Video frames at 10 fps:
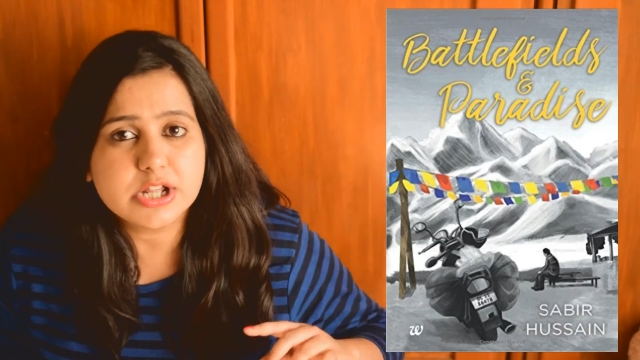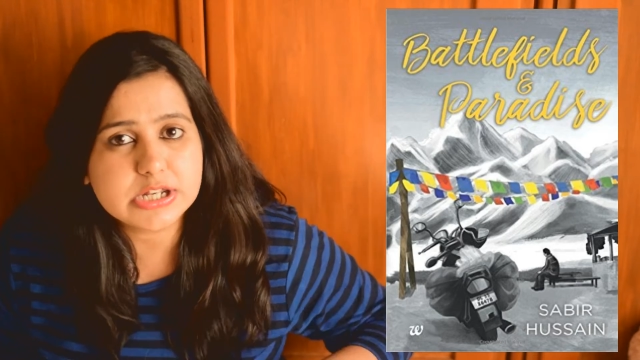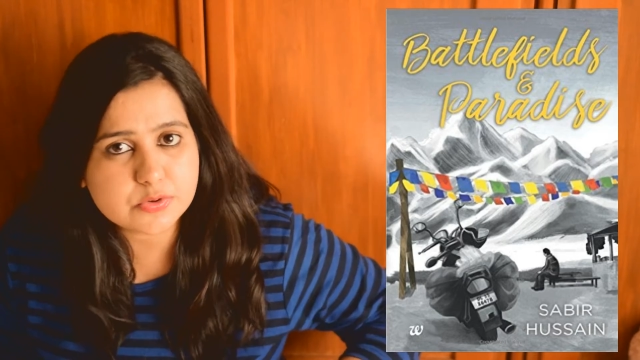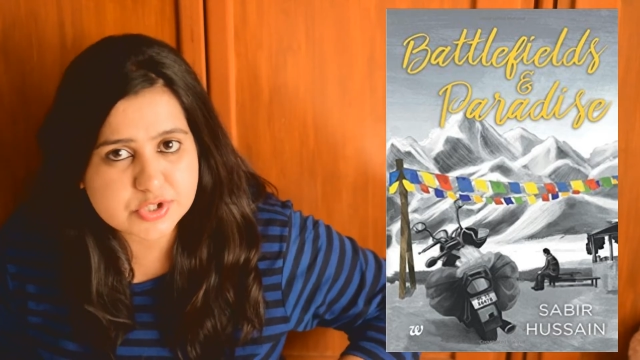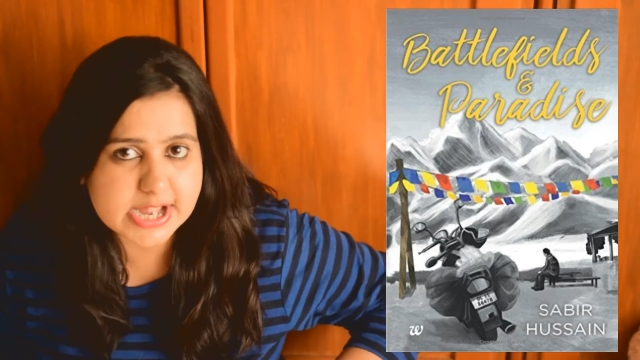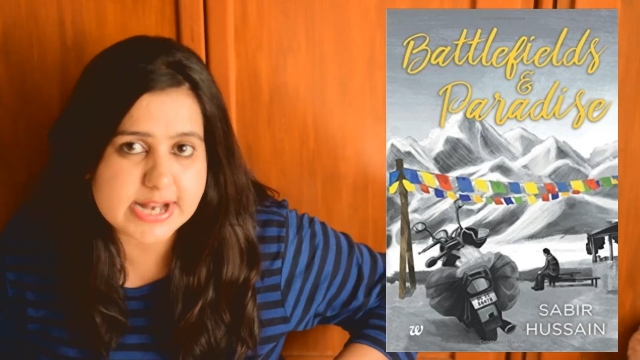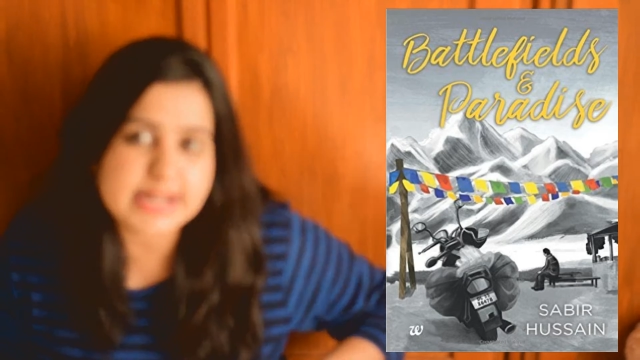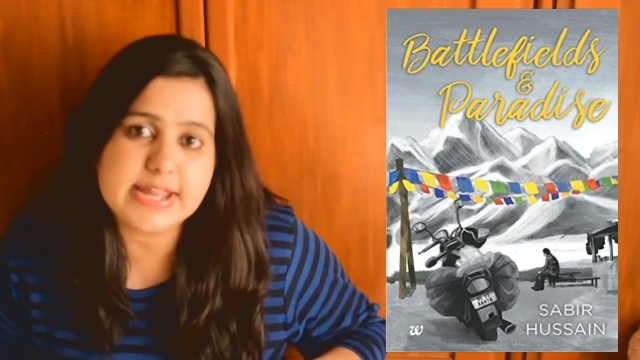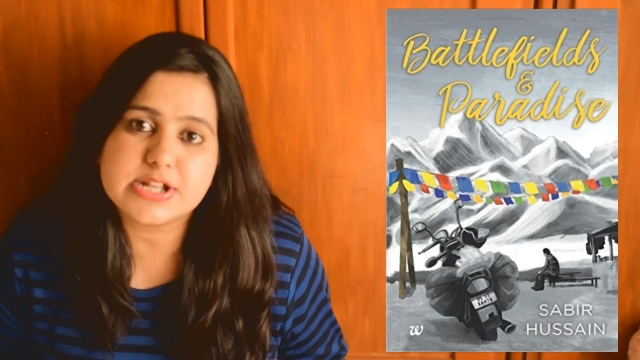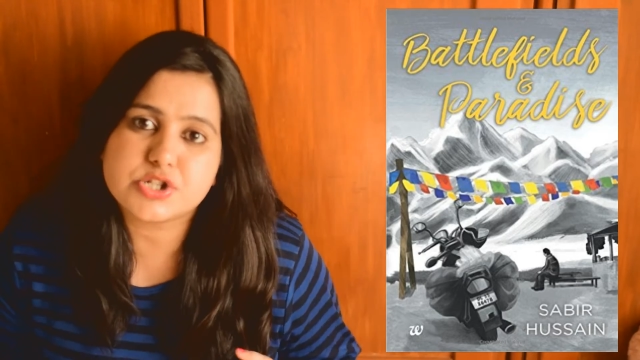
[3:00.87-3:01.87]
New
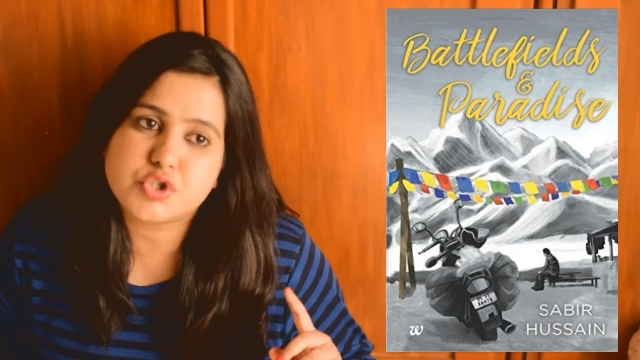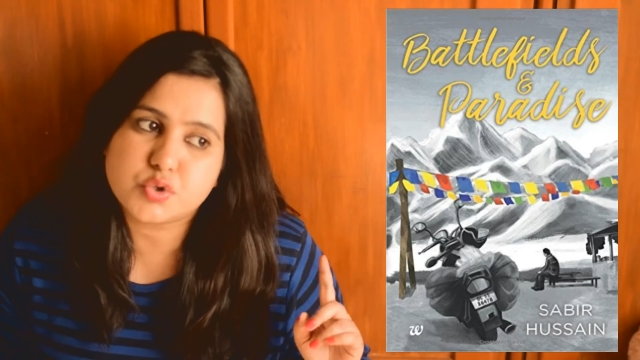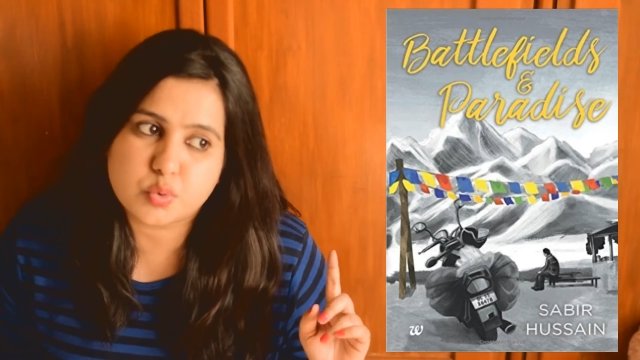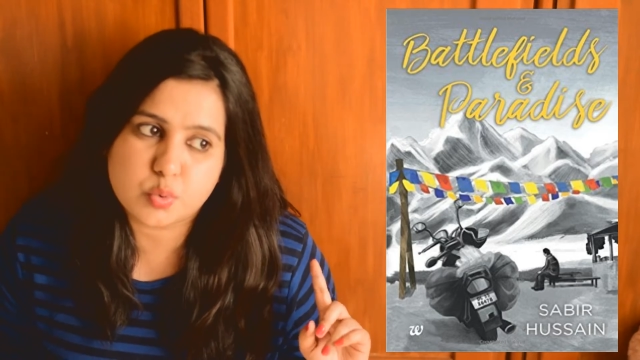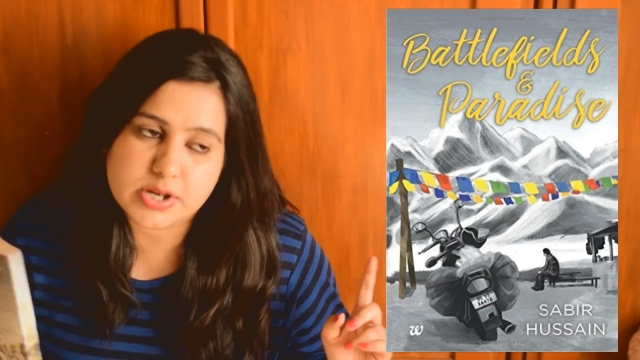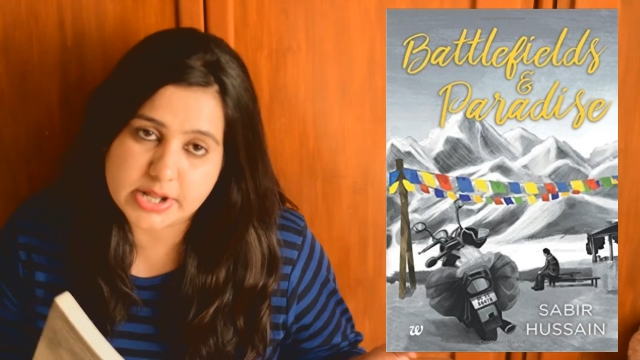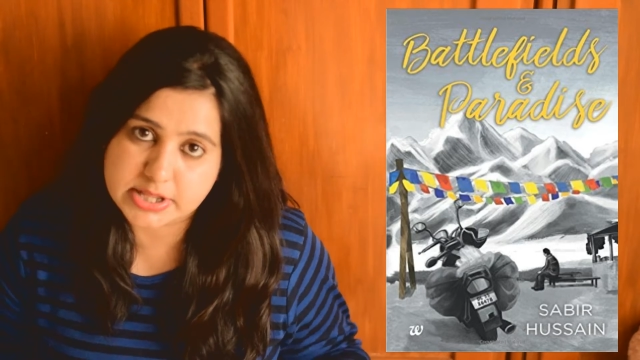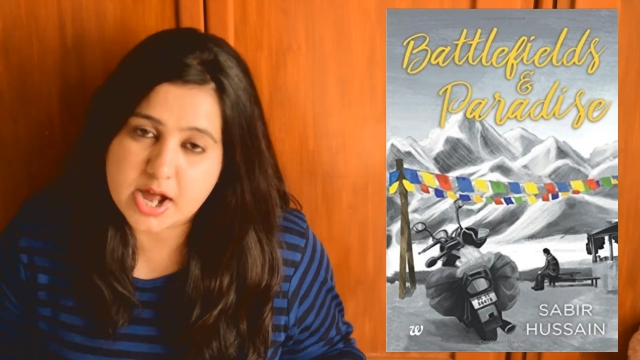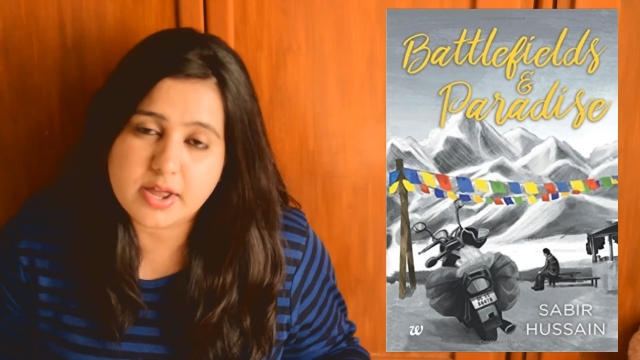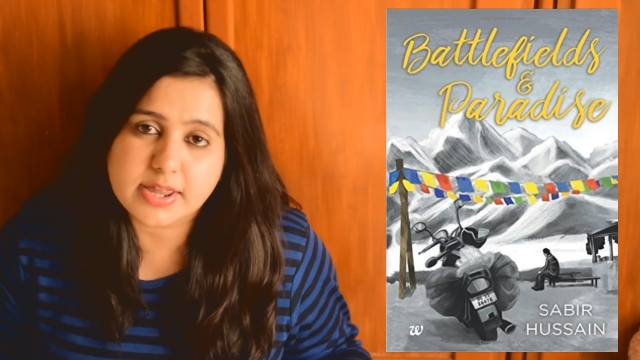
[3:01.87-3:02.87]
Delhi to
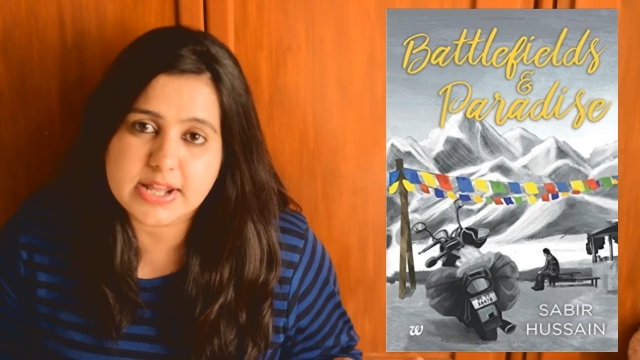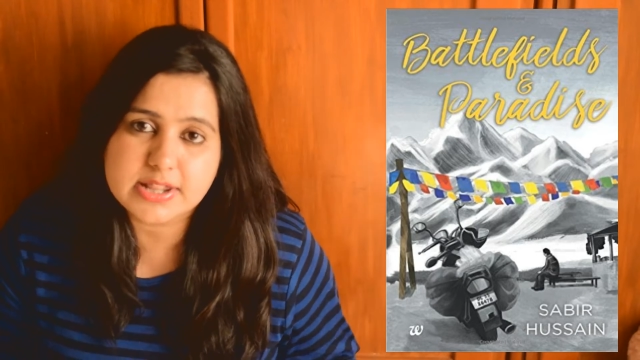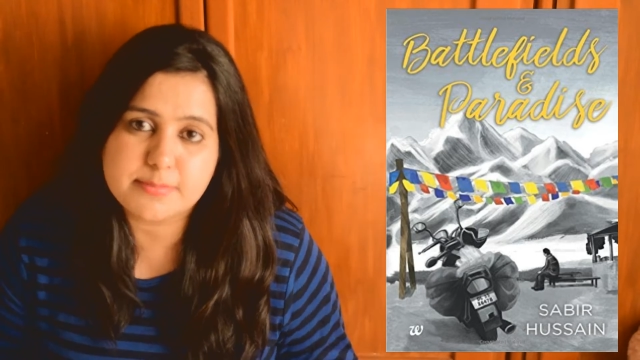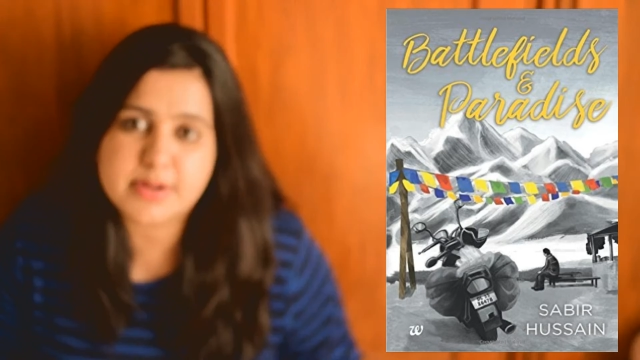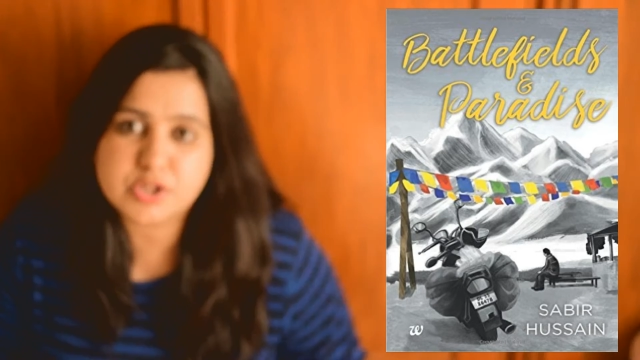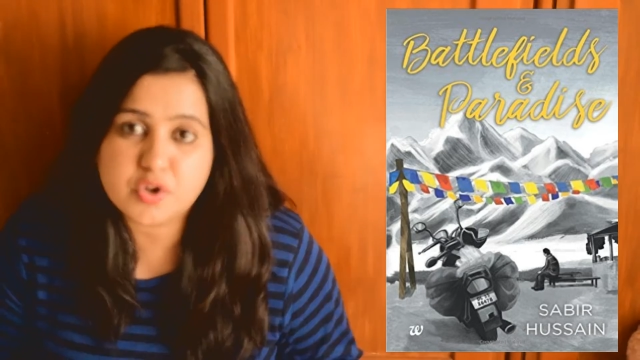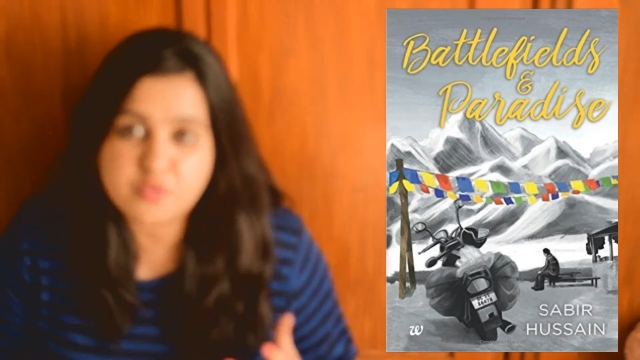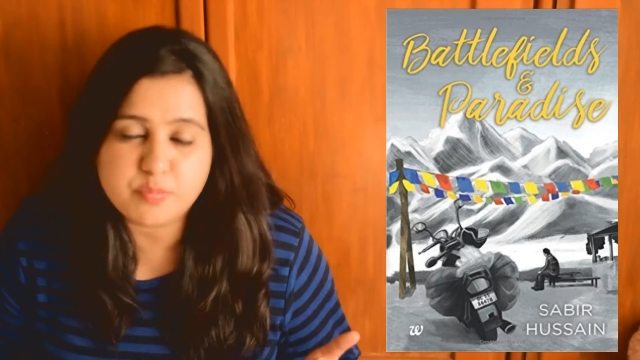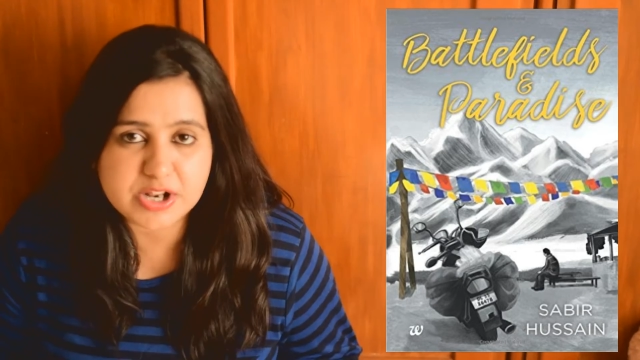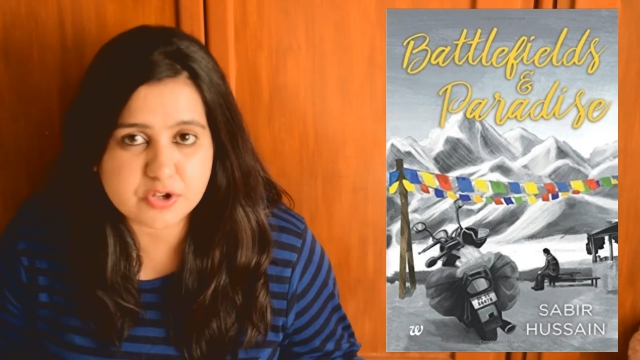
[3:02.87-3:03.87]
Ladakh in the month of May